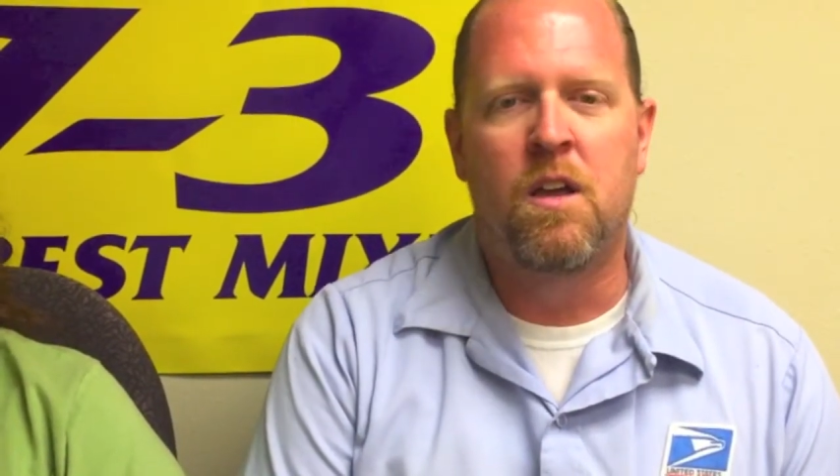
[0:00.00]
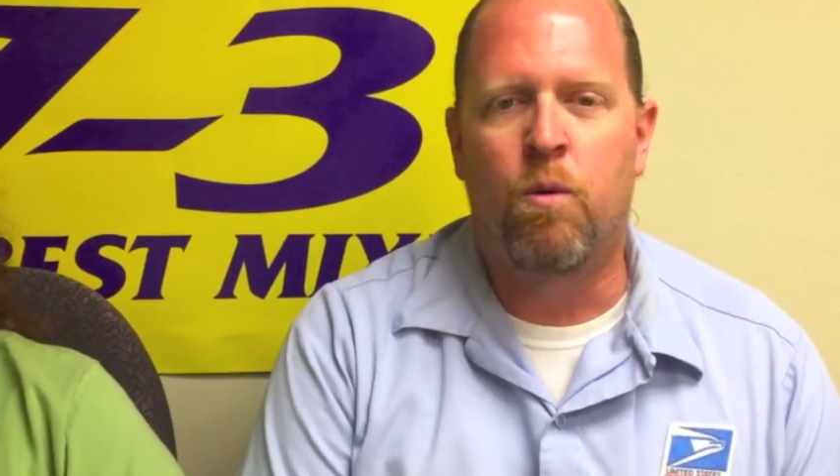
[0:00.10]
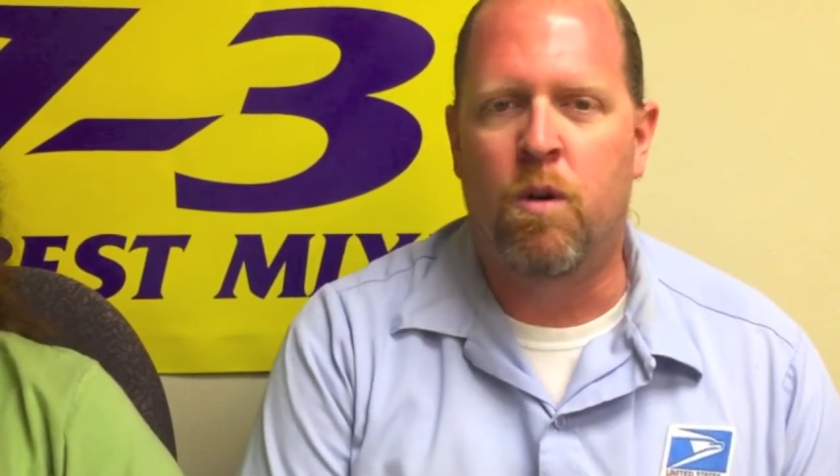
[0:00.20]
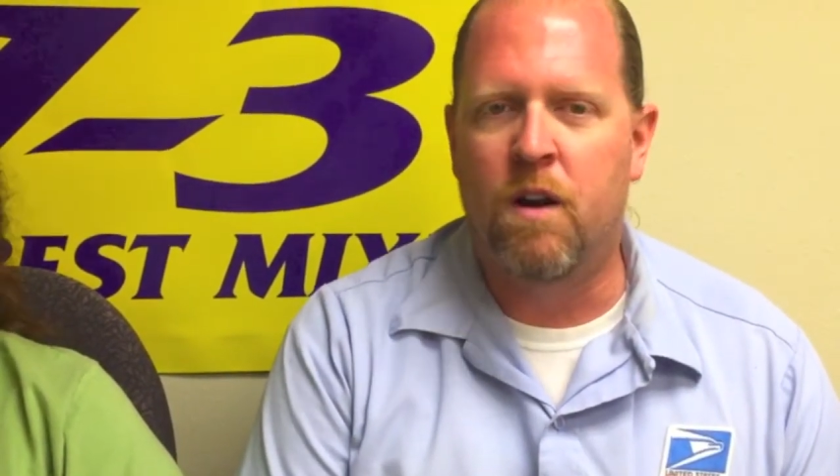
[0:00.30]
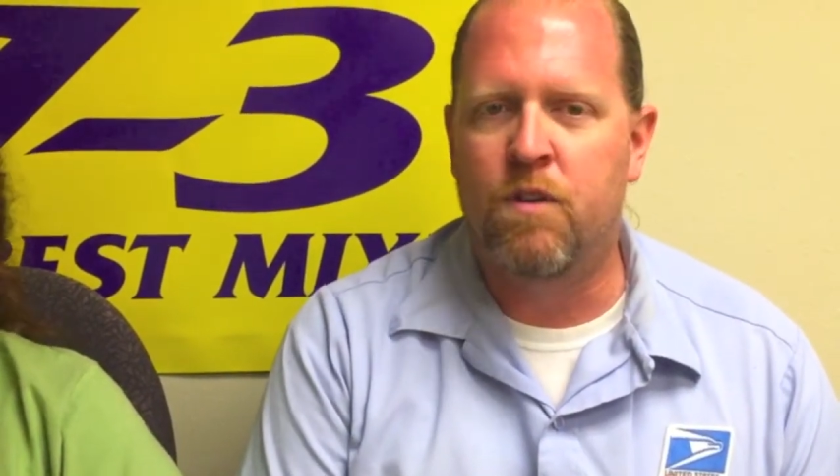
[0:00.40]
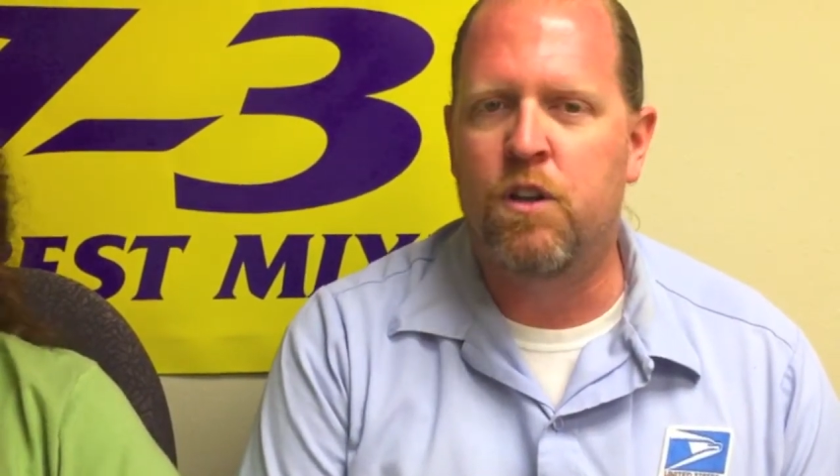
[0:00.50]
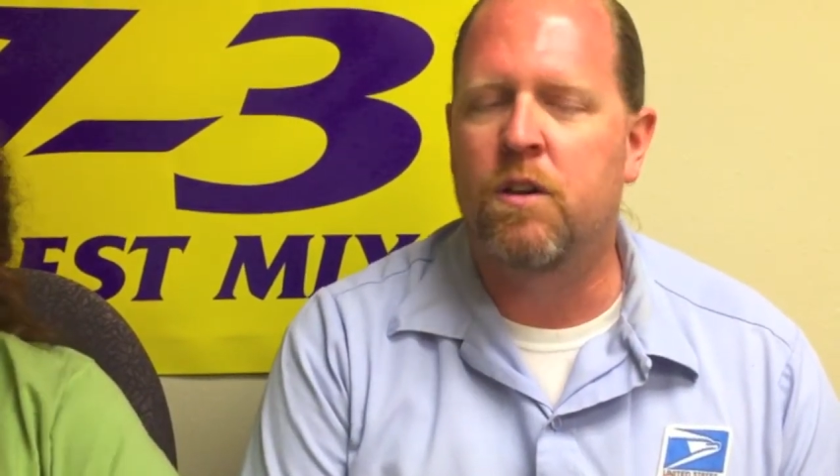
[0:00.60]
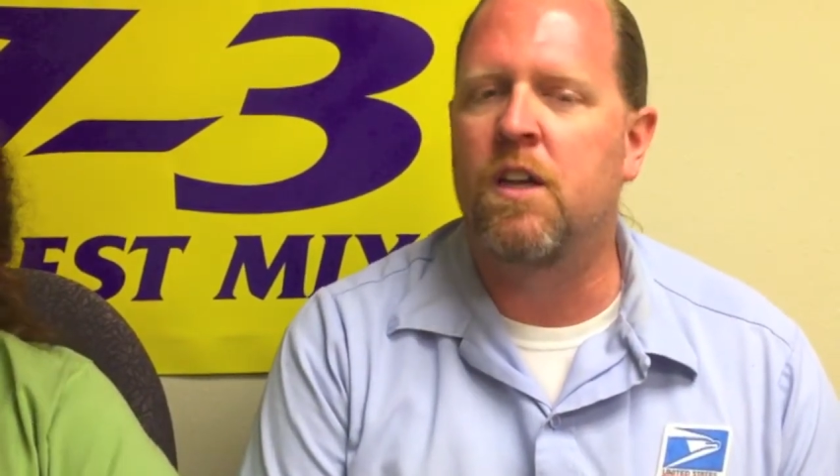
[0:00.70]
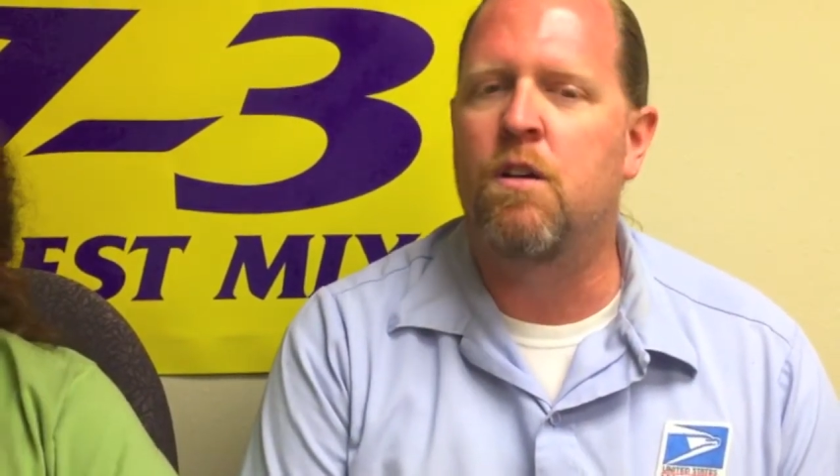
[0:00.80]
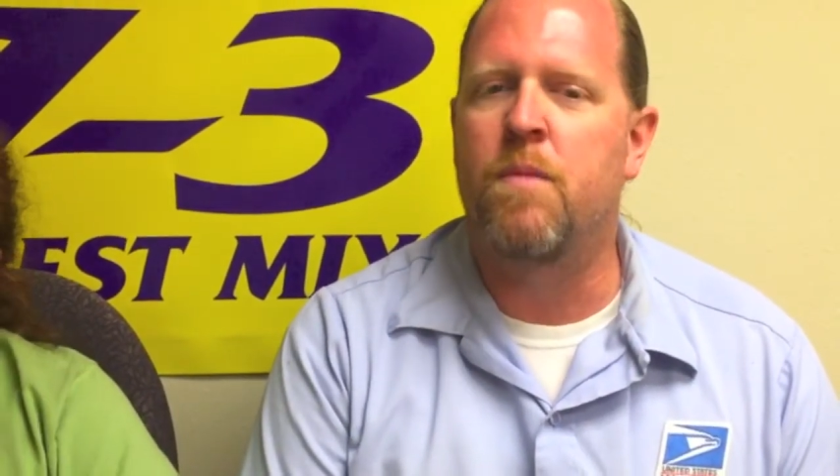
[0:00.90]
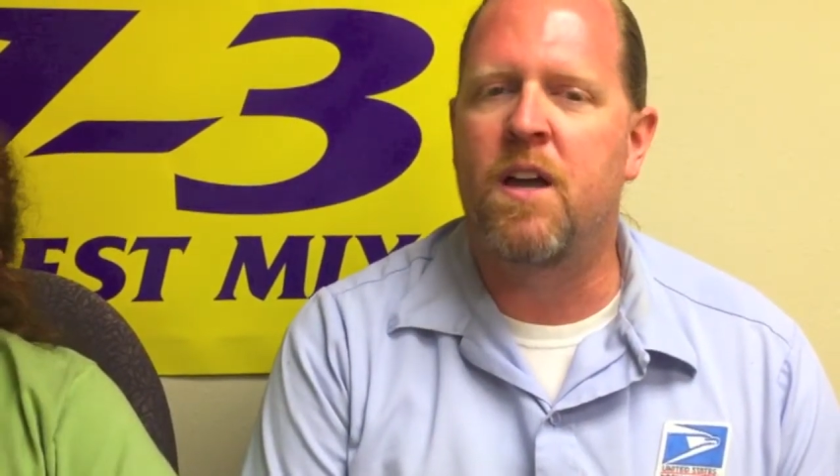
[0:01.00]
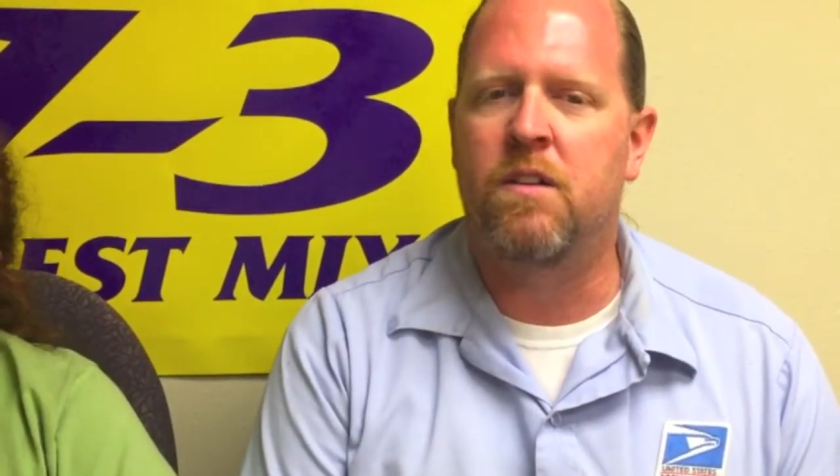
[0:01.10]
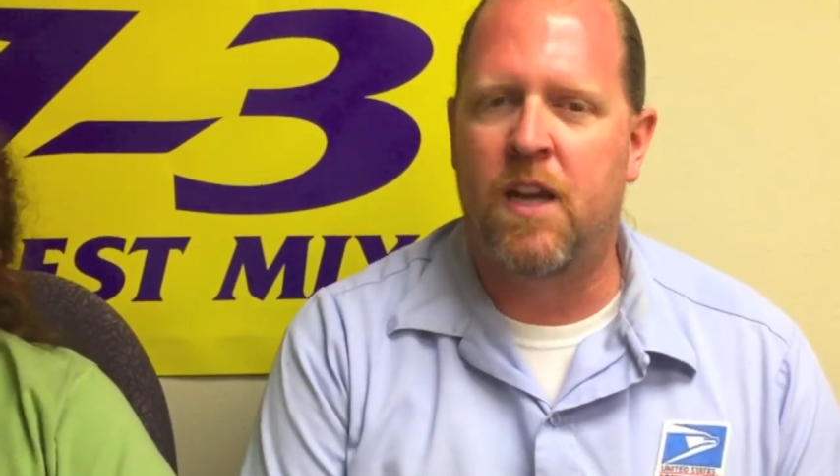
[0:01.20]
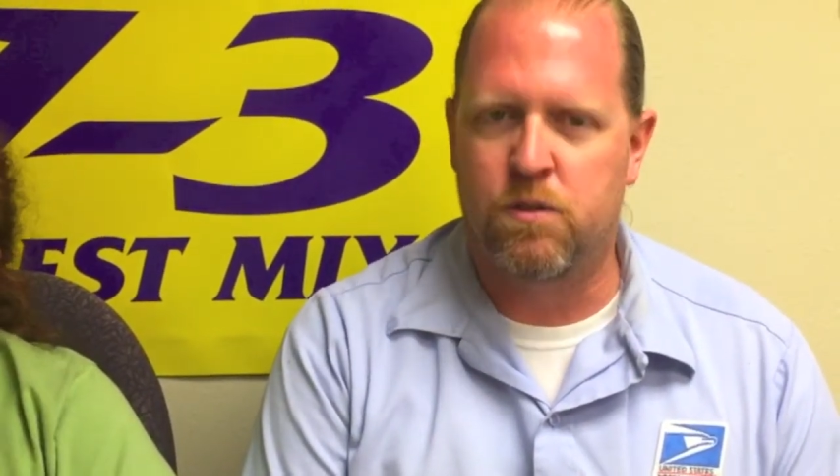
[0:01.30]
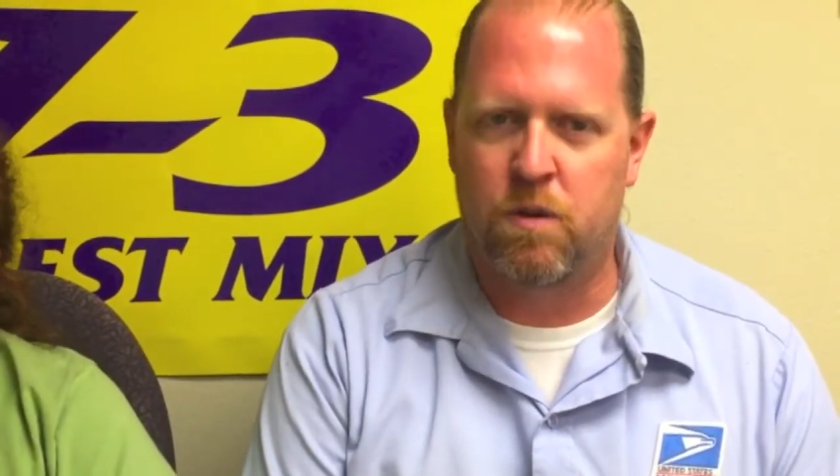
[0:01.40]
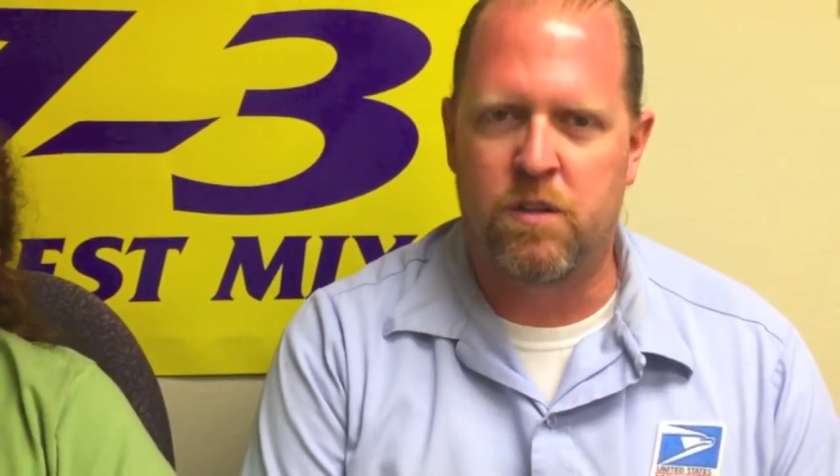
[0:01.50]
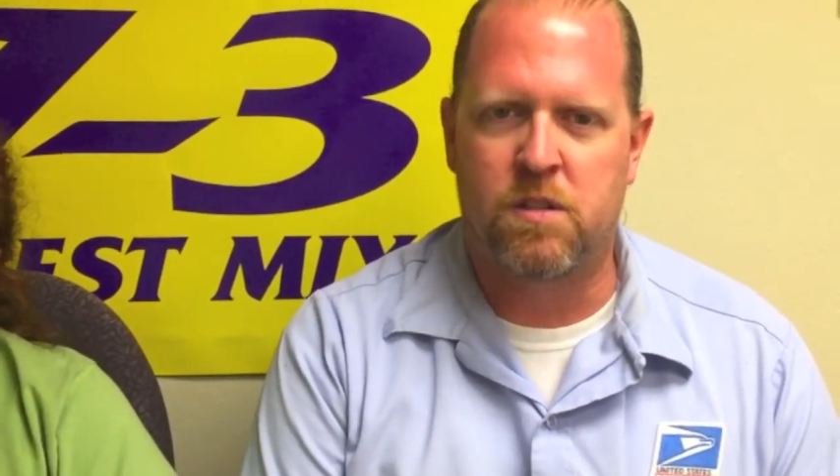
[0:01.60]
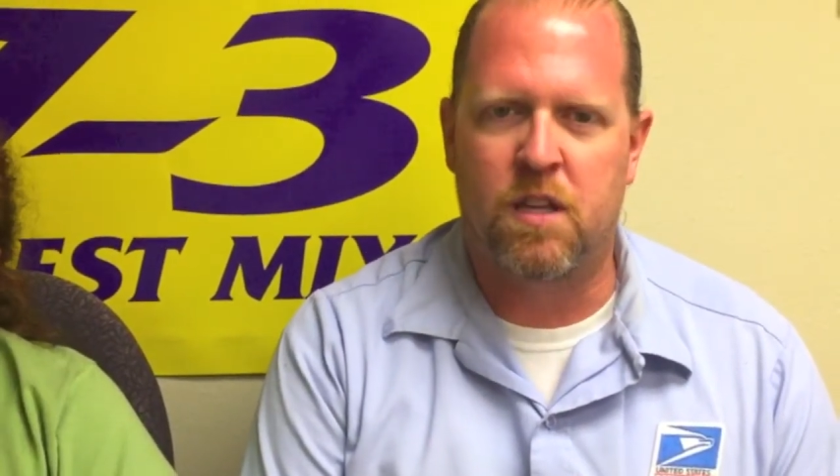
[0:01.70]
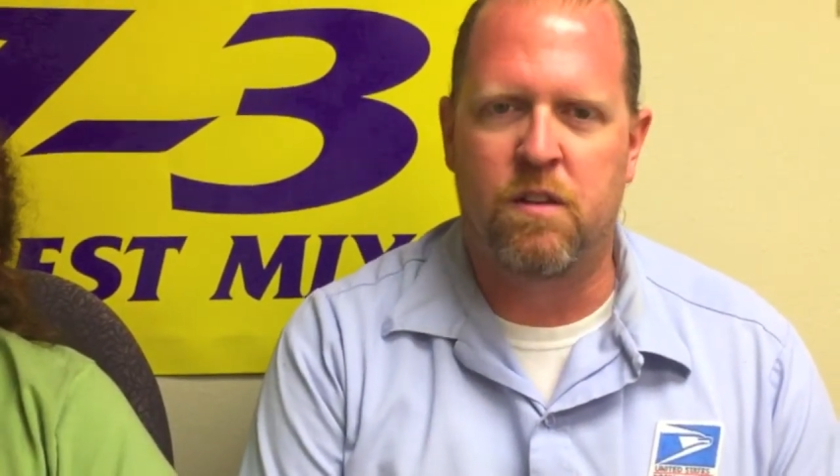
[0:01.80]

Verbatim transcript: wherever you get your mail, that's where you set